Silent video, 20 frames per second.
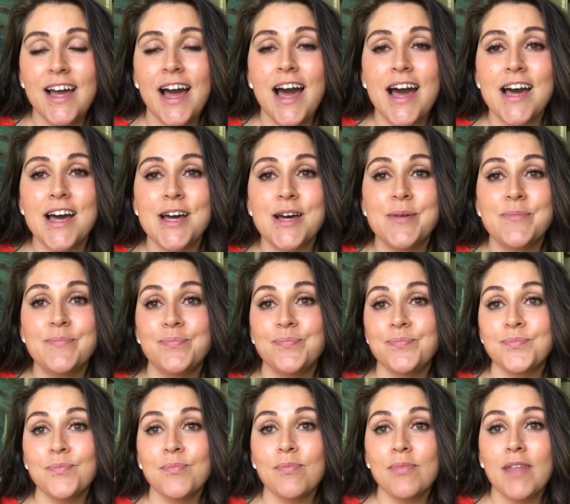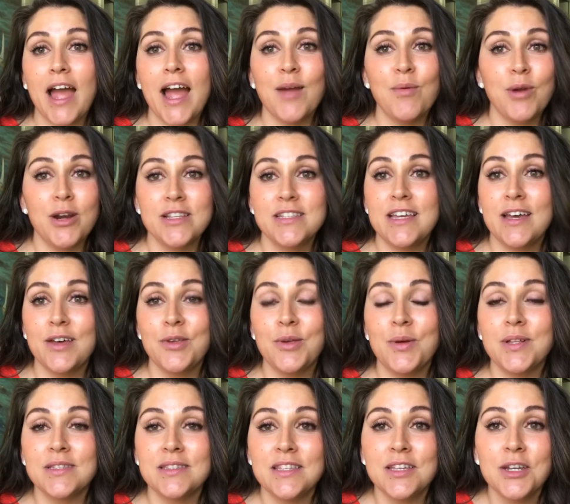I want to tell you
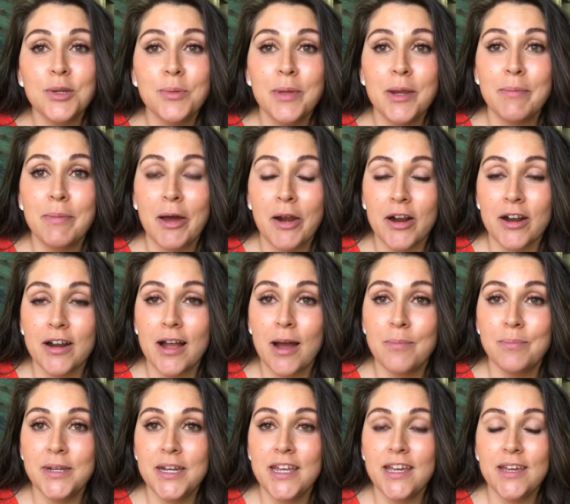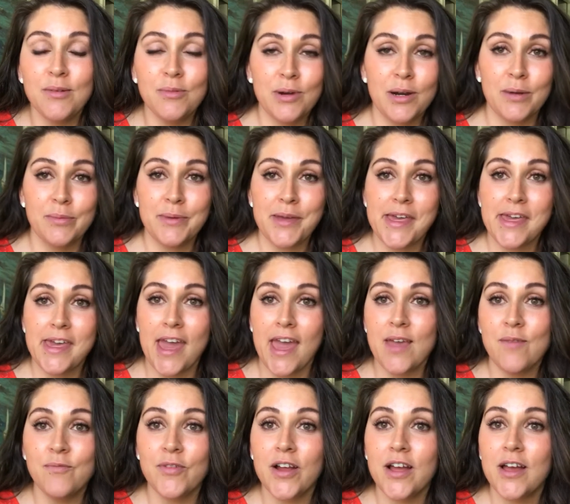a little bit about our company, where we
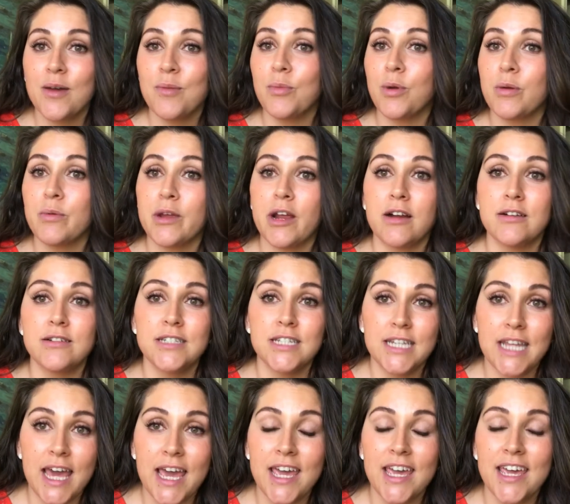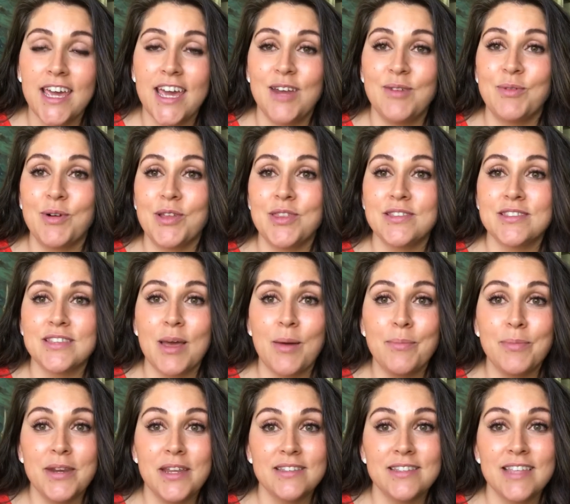came from, where we are today, and where this
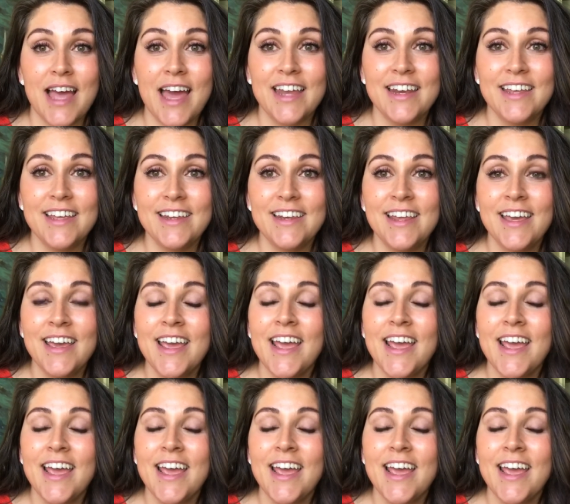company is headed.